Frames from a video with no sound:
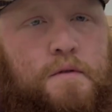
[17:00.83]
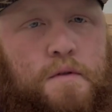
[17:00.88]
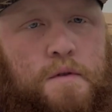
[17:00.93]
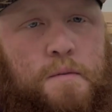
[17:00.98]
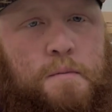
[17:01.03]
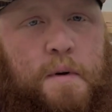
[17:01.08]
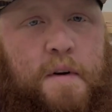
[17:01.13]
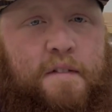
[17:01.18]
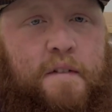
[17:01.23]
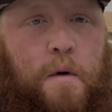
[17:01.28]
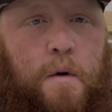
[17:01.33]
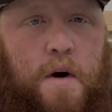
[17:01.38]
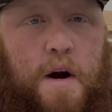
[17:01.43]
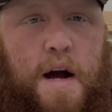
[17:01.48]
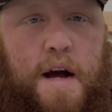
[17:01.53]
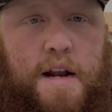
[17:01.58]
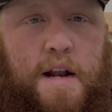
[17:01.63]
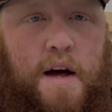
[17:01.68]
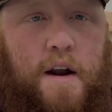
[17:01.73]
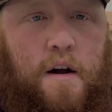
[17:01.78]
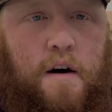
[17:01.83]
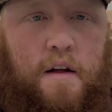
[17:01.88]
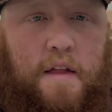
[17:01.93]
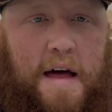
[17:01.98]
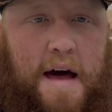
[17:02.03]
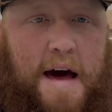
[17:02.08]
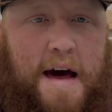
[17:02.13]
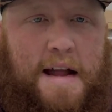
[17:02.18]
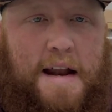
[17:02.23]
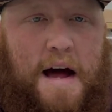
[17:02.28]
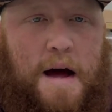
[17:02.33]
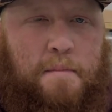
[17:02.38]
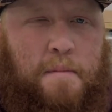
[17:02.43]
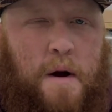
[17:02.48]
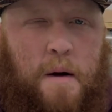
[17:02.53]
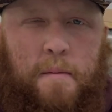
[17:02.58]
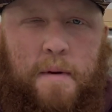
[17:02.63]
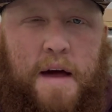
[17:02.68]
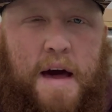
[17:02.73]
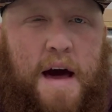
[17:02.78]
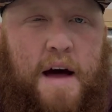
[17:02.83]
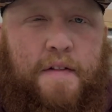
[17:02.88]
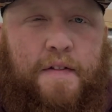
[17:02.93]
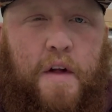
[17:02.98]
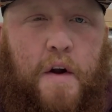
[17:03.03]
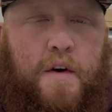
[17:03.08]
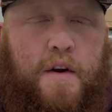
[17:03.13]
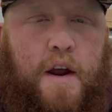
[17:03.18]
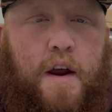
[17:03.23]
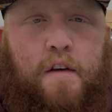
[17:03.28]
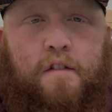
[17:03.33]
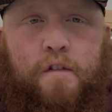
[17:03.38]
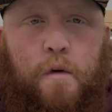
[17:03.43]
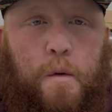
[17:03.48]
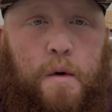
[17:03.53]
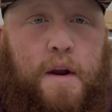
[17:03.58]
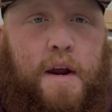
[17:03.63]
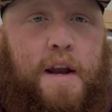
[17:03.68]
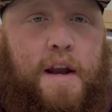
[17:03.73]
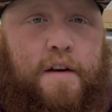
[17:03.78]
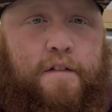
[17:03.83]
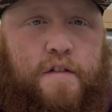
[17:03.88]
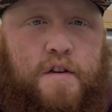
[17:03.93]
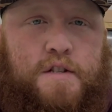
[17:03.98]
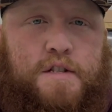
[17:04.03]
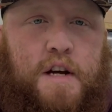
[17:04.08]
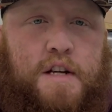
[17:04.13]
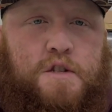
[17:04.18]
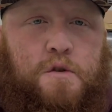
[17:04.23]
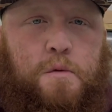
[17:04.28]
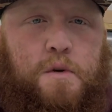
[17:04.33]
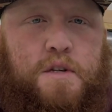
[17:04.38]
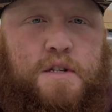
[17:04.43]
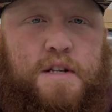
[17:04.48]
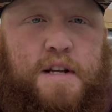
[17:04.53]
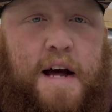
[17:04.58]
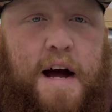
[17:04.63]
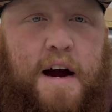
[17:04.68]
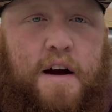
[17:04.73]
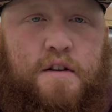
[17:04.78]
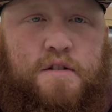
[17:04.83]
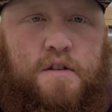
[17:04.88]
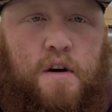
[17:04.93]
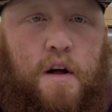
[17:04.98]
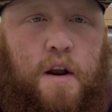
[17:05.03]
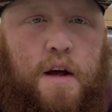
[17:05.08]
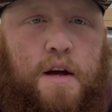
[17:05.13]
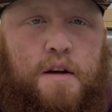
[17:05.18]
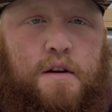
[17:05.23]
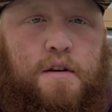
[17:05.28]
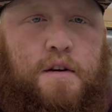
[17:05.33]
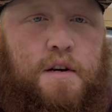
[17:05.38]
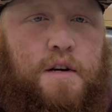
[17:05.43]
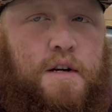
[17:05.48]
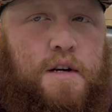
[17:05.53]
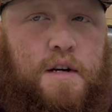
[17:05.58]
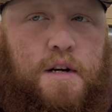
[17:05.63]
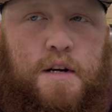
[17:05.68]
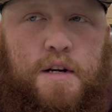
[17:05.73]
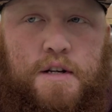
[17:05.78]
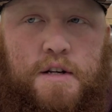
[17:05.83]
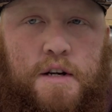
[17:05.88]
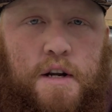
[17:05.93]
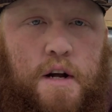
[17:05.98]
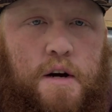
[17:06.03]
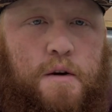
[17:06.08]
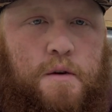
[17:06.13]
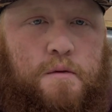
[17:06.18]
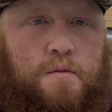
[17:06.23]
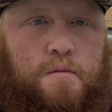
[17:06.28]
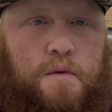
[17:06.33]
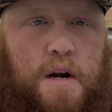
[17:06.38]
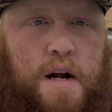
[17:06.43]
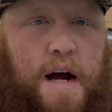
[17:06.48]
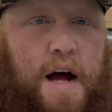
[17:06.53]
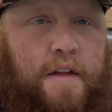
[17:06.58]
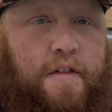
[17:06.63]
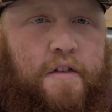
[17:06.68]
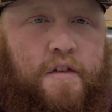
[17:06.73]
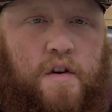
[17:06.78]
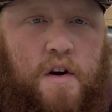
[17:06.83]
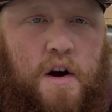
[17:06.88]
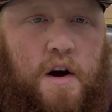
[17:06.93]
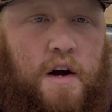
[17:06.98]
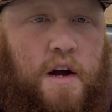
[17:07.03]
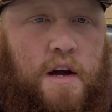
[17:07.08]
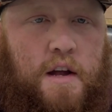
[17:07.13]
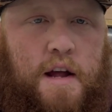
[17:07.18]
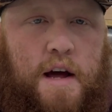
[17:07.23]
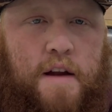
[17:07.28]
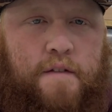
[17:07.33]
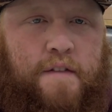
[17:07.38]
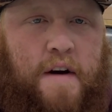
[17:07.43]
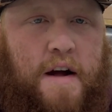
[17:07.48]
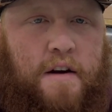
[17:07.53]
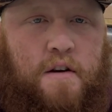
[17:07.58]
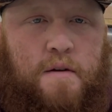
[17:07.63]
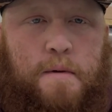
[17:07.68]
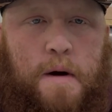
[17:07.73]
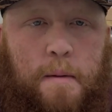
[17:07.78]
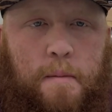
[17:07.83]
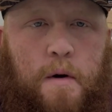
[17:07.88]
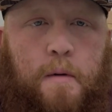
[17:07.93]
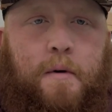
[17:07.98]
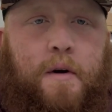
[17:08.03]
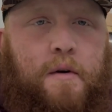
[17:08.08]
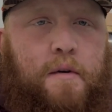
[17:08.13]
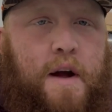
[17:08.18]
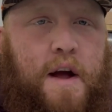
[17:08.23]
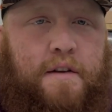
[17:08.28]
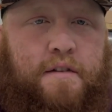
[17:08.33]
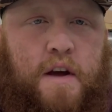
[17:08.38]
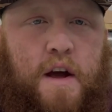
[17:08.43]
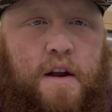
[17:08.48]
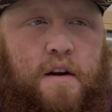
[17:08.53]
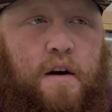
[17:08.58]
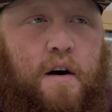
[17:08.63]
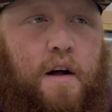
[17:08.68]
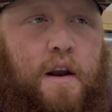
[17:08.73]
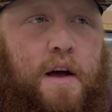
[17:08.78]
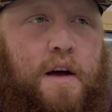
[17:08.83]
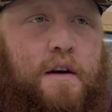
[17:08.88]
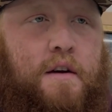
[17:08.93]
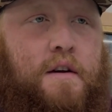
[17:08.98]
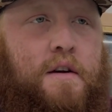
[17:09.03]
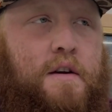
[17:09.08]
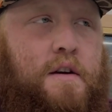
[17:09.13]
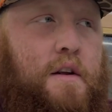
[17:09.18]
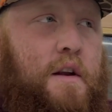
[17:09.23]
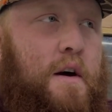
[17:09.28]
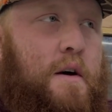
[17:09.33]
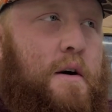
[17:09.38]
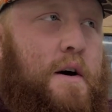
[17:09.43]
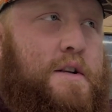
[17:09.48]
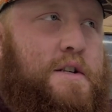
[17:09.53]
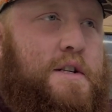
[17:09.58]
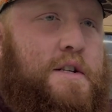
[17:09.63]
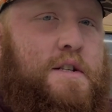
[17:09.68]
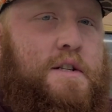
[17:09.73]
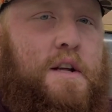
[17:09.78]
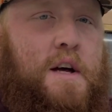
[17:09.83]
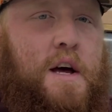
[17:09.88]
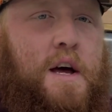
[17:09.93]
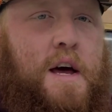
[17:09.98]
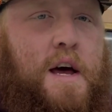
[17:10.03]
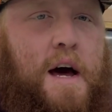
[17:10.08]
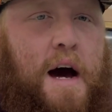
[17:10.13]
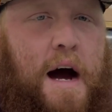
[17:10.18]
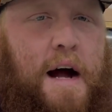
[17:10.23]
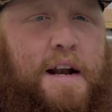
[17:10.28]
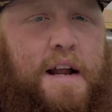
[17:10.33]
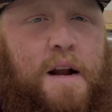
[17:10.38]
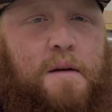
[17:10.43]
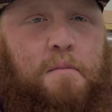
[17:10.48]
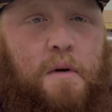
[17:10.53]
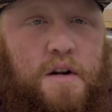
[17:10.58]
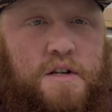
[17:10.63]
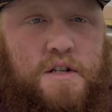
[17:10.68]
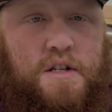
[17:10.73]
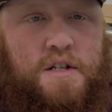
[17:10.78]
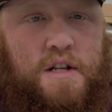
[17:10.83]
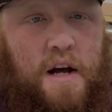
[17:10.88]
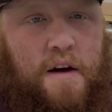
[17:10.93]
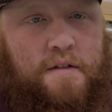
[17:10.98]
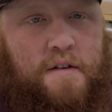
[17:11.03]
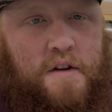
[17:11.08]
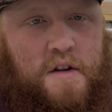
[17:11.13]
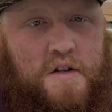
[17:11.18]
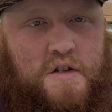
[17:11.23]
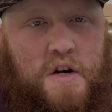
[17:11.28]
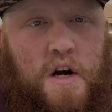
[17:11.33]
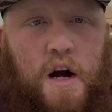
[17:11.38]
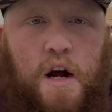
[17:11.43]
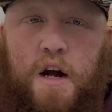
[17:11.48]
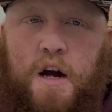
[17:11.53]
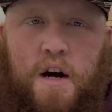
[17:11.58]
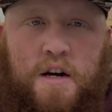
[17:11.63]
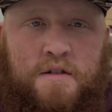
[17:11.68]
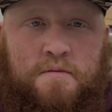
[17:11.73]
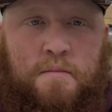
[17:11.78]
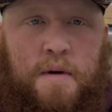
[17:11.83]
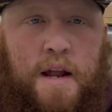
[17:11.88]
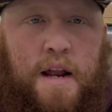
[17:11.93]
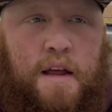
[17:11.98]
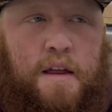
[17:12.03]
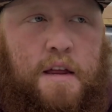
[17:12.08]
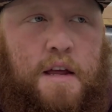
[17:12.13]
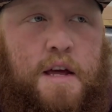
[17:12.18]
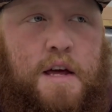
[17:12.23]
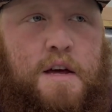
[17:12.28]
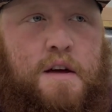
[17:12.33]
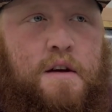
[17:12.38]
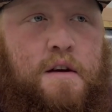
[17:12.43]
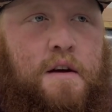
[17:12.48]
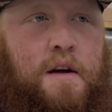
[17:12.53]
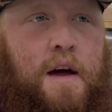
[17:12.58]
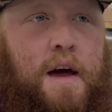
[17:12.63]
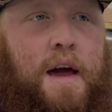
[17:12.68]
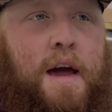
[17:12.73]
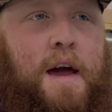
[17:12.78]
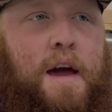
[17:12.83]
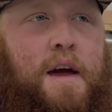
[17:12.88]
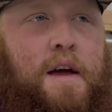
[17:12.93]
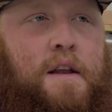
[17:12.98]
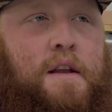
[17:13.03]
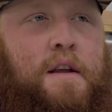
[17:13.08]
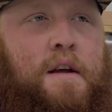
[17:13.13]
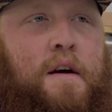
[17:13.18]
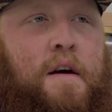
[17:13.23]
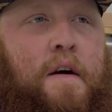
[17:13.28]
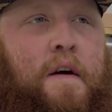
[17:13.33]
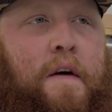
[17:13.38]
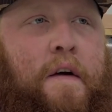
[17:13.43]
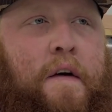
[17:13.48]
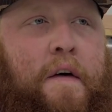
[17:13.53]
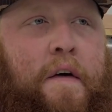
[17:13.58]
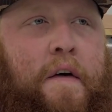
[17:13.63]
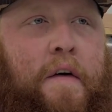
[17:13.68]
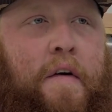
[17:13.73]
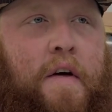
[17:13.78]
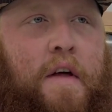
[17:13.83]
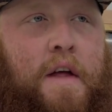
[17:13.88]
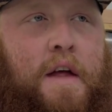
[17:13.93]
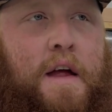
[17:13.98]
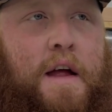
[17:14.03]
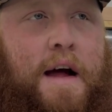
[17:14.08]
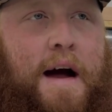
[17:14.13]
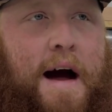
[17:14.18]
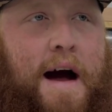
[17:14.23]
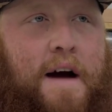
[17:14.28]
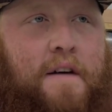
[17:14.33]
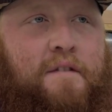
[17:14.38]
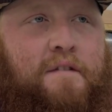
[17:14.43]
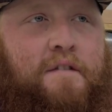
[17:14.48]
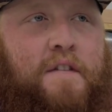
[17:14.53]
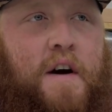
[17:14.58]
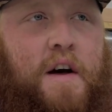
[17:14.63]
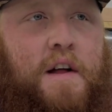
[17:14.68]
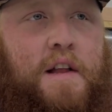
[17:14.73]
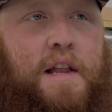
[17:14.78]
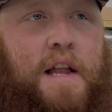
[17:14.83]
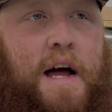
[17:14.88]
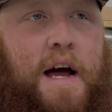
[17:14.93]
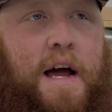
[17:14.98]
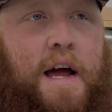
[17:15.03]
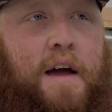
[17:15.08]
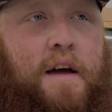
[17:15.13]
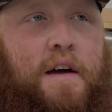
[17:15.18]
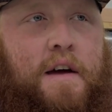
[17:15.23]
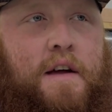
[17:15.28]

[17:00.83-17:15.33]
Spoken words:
Before I'd done all that, I probably had 13, 14 different sets of wheels and tires on it. You know, when I got the truck, it had a factory bumper, put a ranch hand on it. You know, I'd done a bunch of stuff to the truck cosmetically, and I felt like